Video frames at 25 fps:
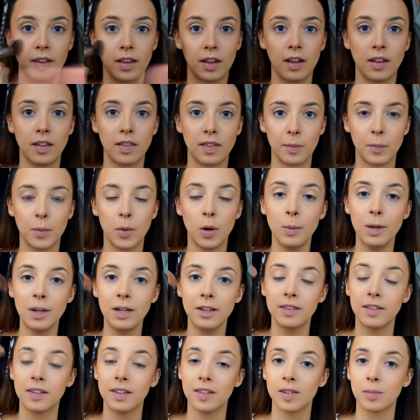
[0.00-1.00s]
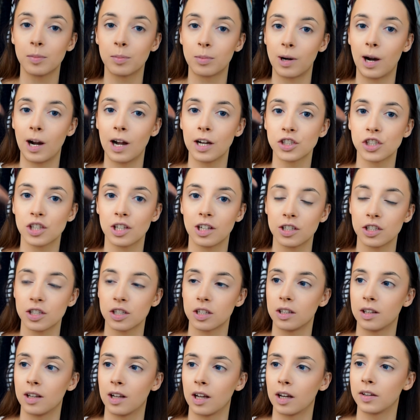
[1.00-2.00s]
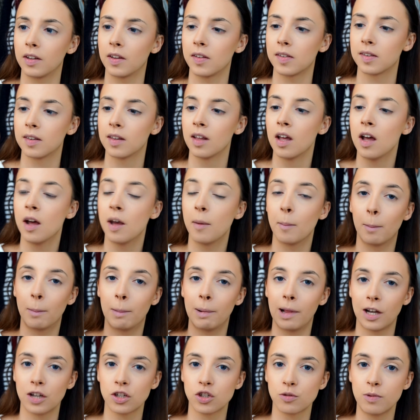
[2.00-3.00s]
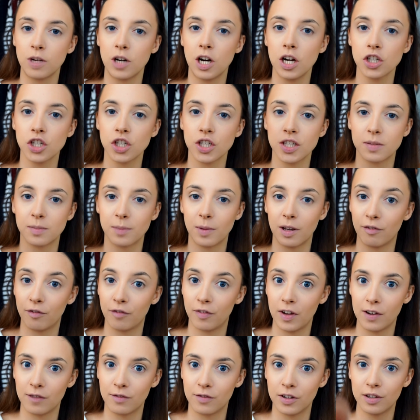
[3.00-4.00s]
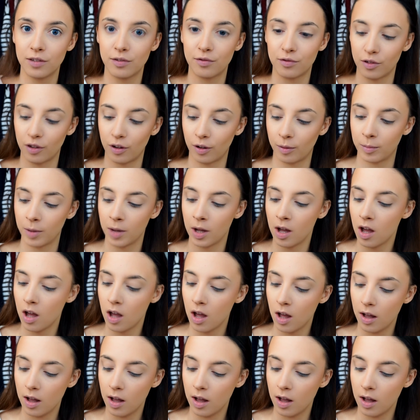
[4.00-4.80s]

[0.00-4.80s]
in the moment this brush, like this blush brush, is my favorite from